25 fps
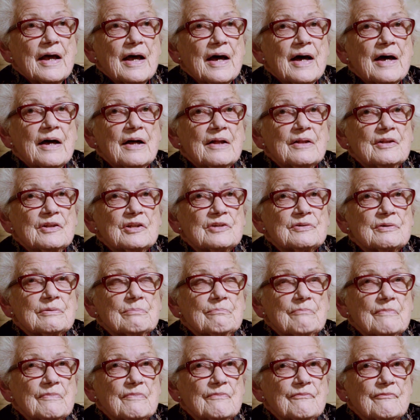
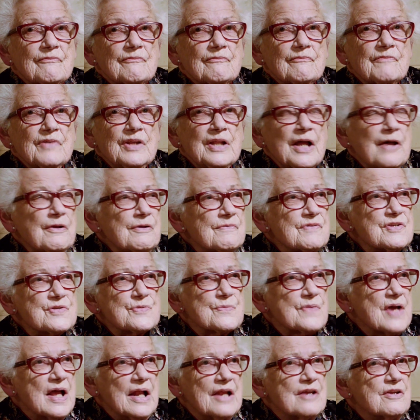and none of
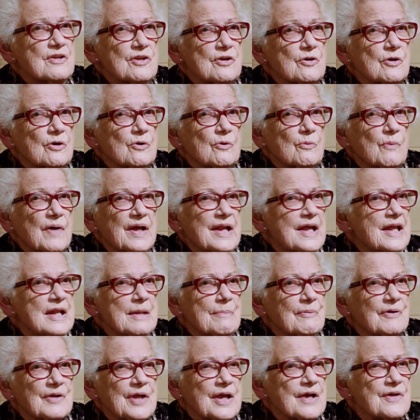us really knew where
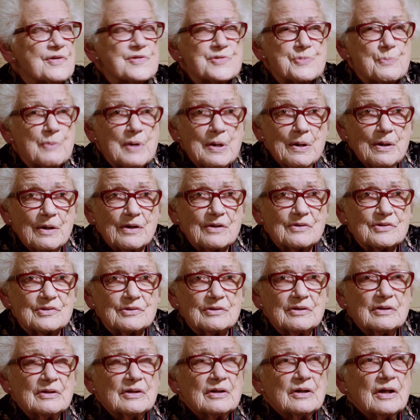anybody else worked.